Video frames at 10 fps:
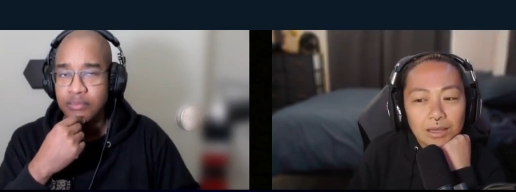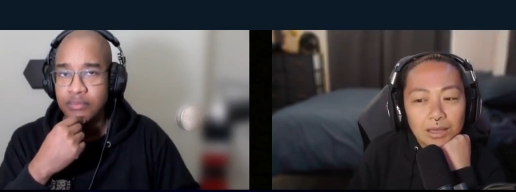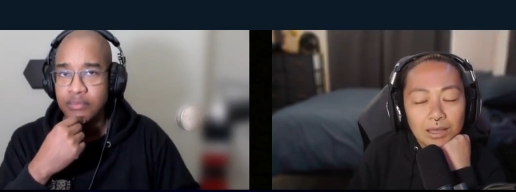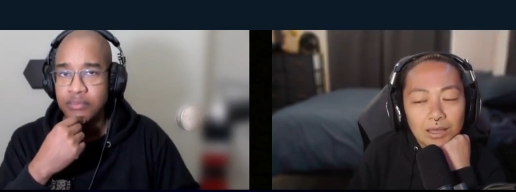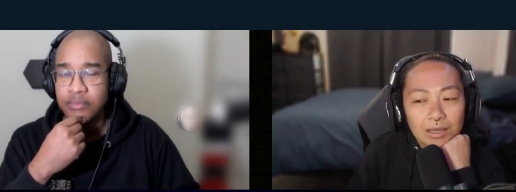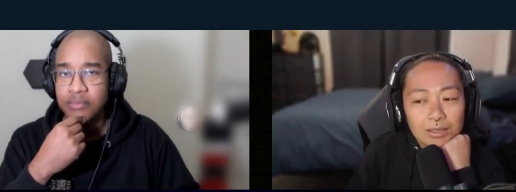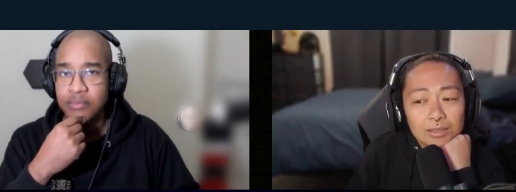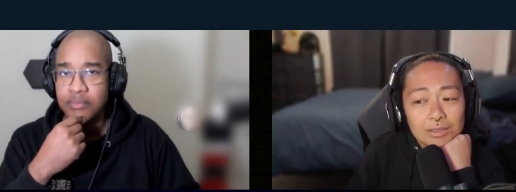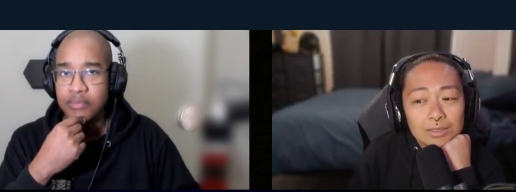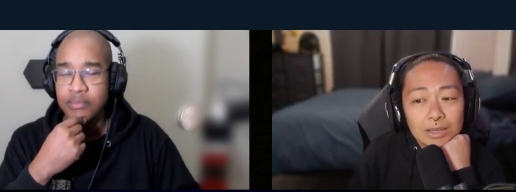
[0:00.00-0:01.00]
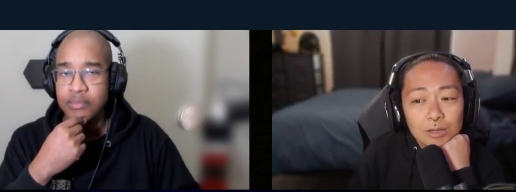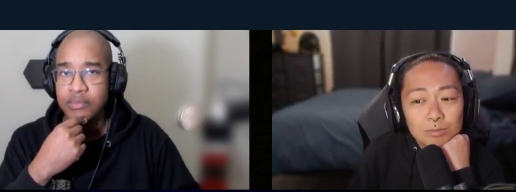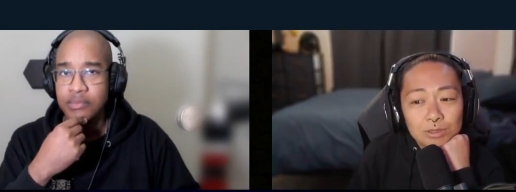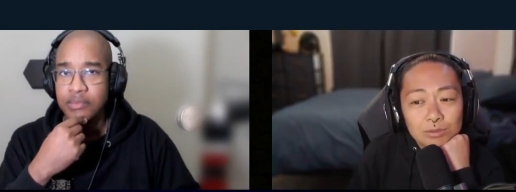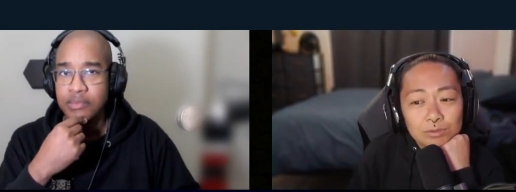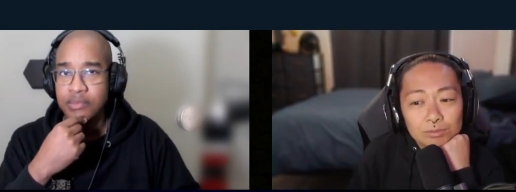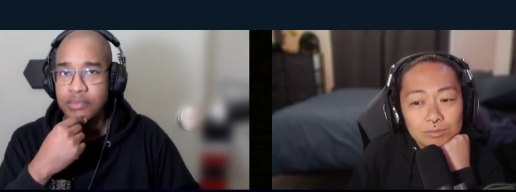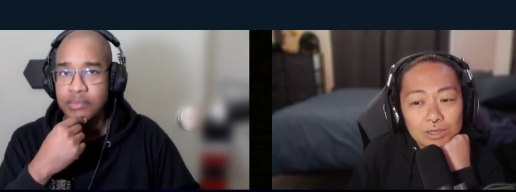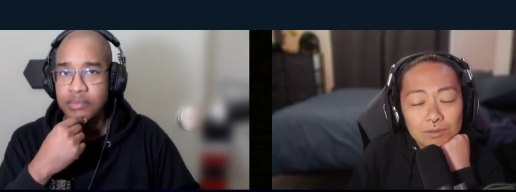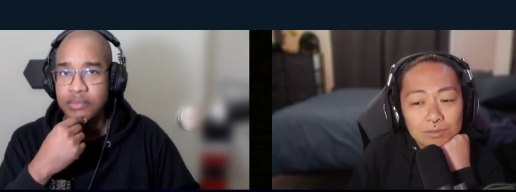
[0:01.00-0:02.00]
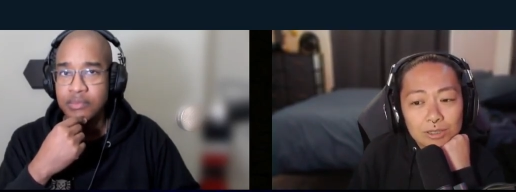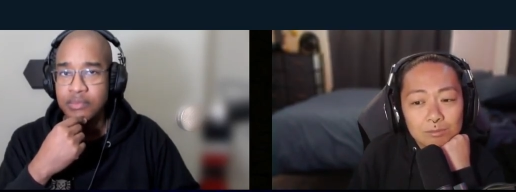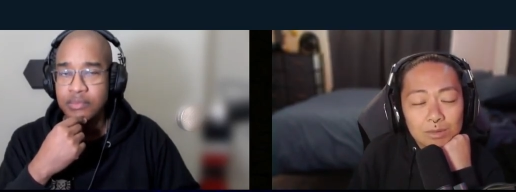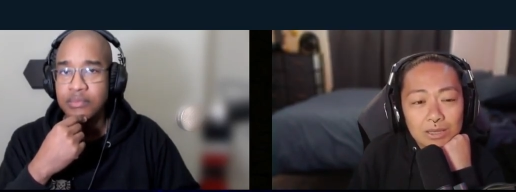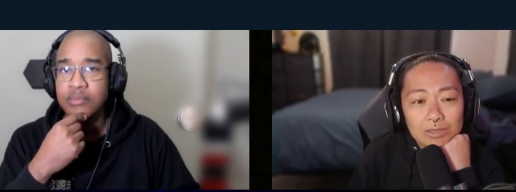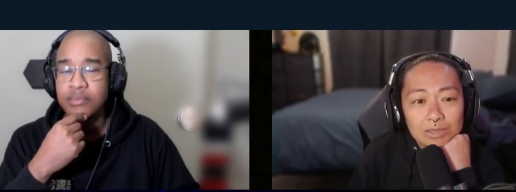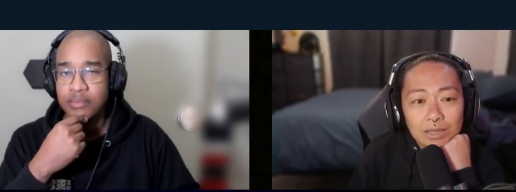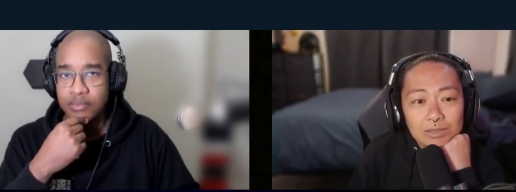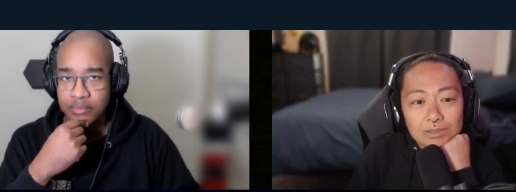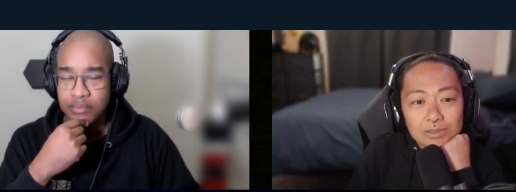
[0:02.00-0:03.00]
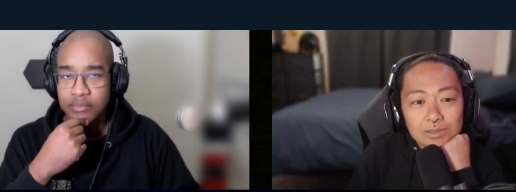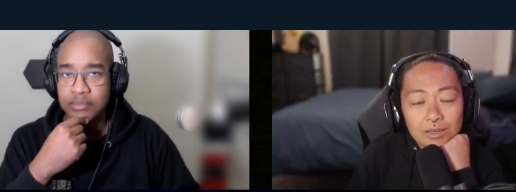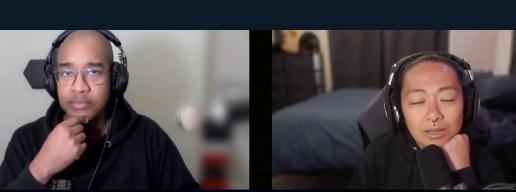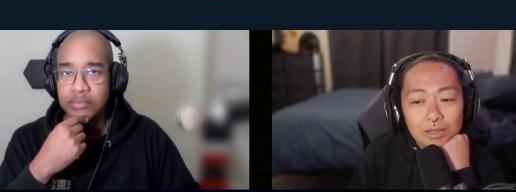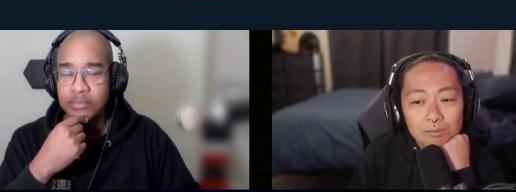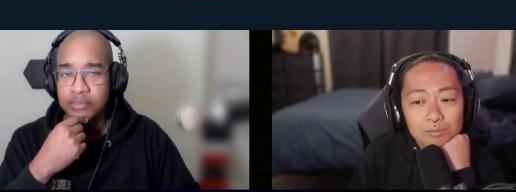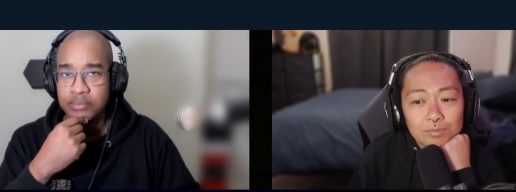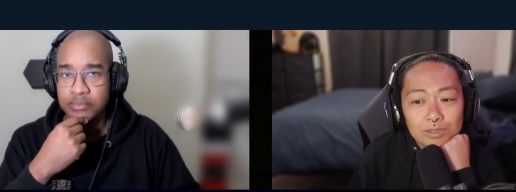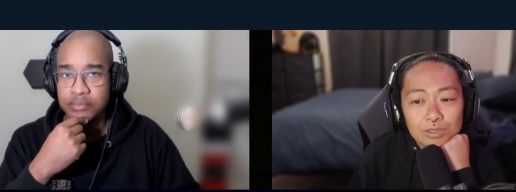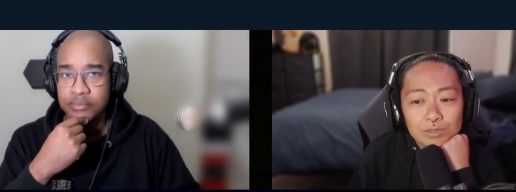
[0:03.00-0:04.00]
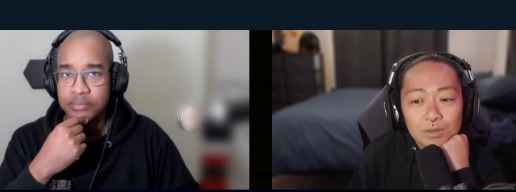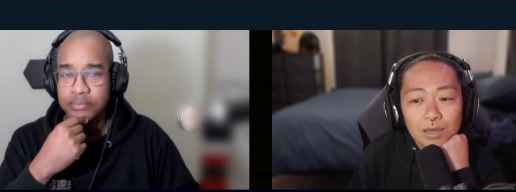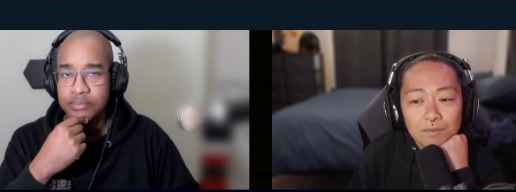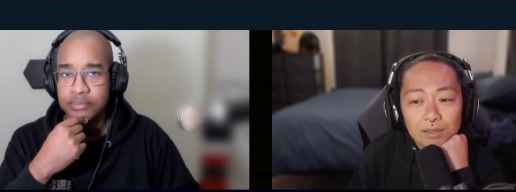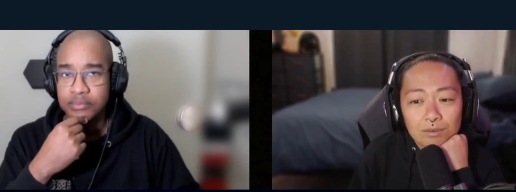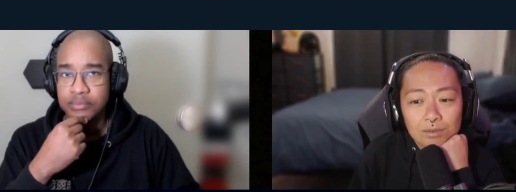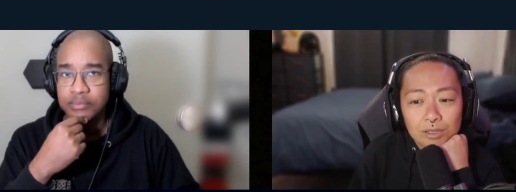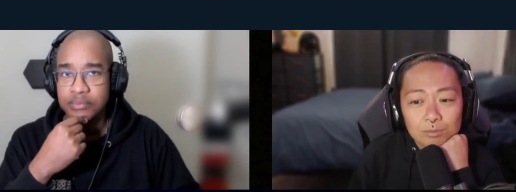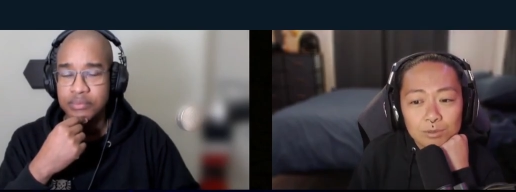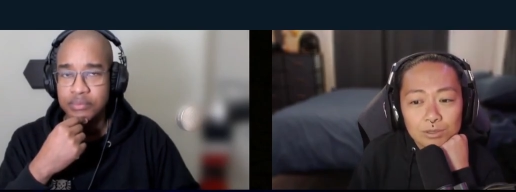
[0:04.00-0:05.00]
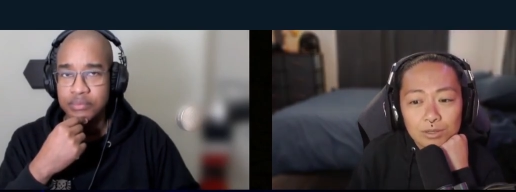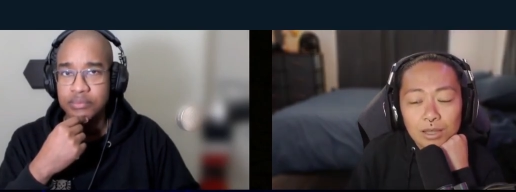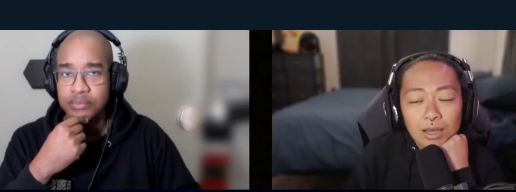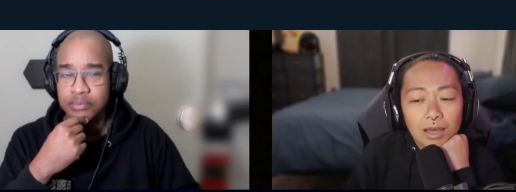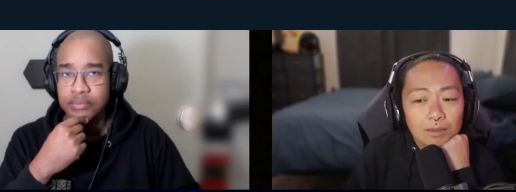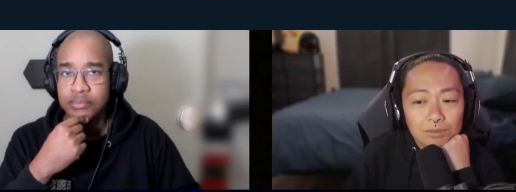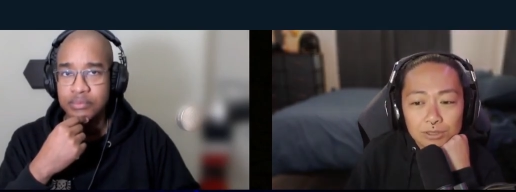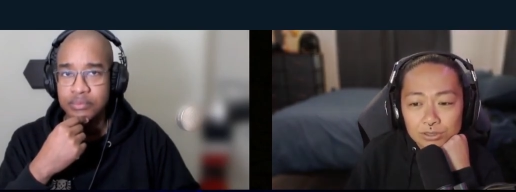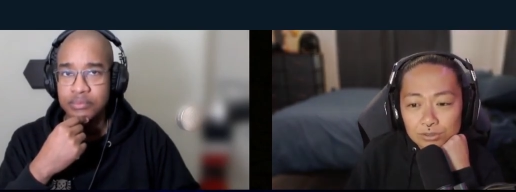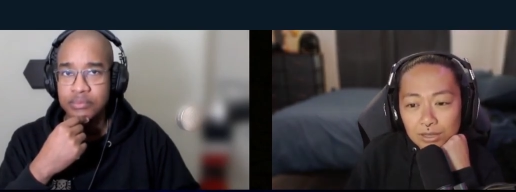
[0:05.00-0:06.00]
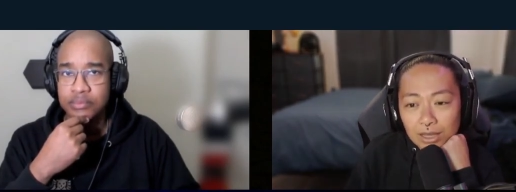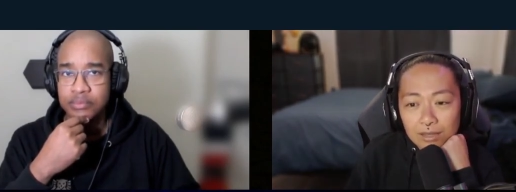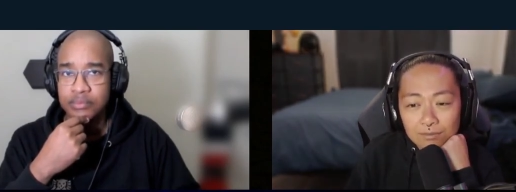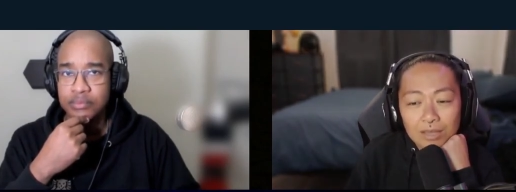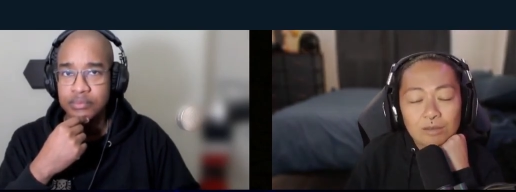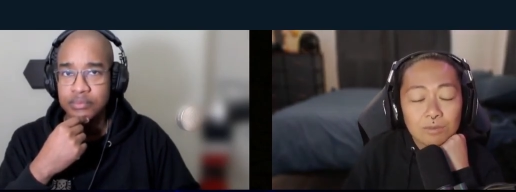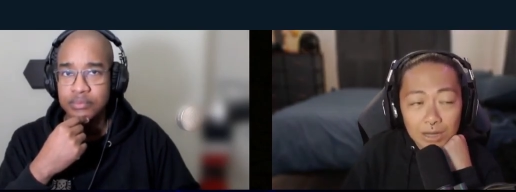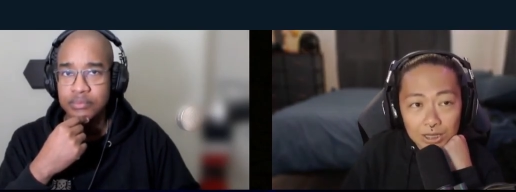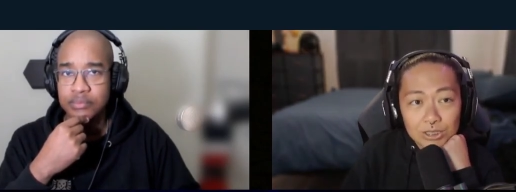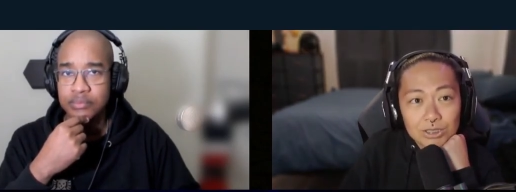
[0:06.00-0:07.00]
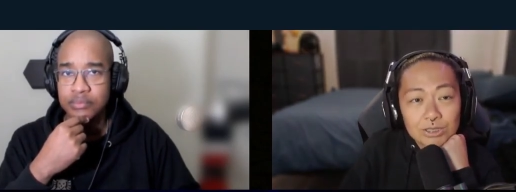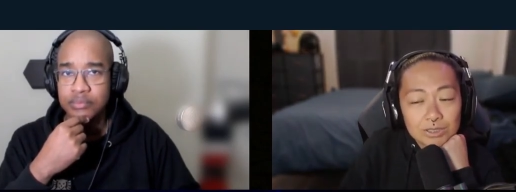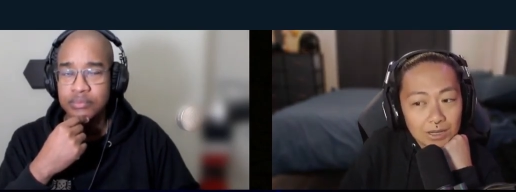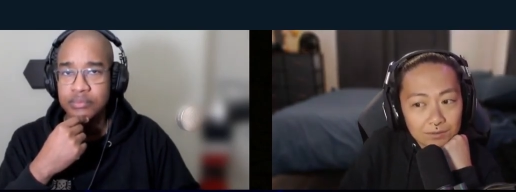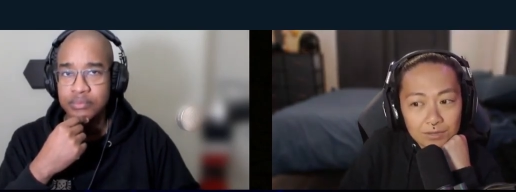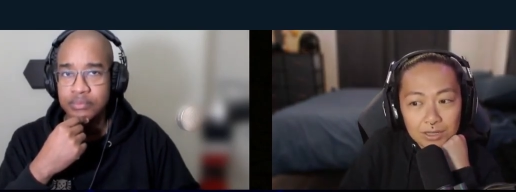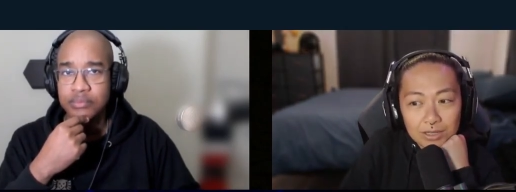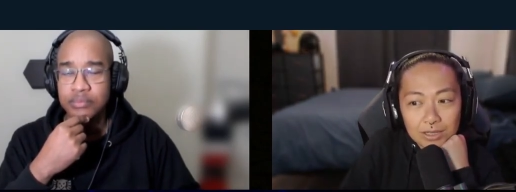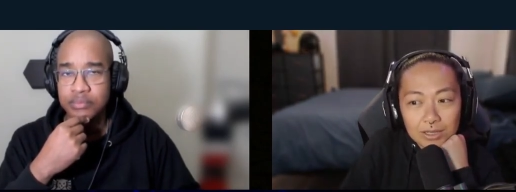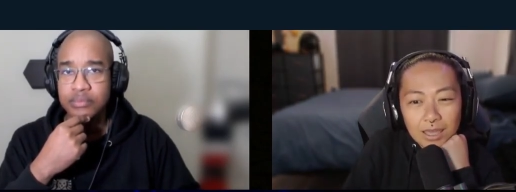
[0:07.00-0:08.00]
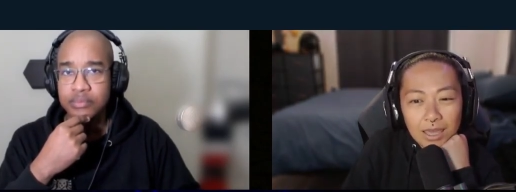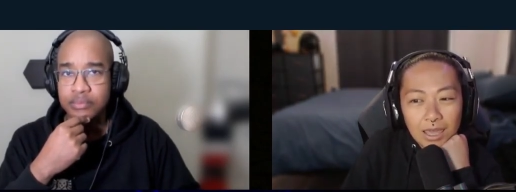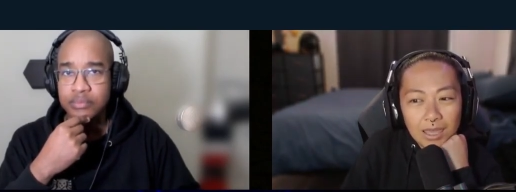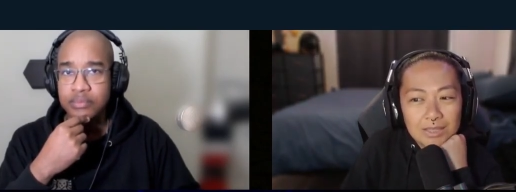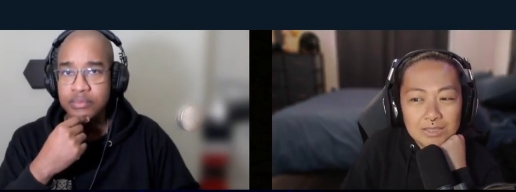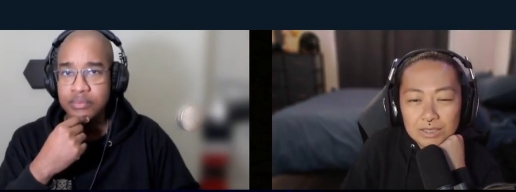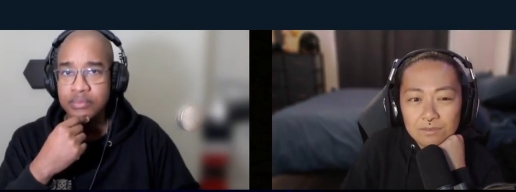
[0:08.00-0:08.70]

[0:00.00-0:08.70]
Speaker 1: uh, Diablo definitely makes sense um, to have that available. Hi-Fi, Hi-Fi Rush definitely, and Sea of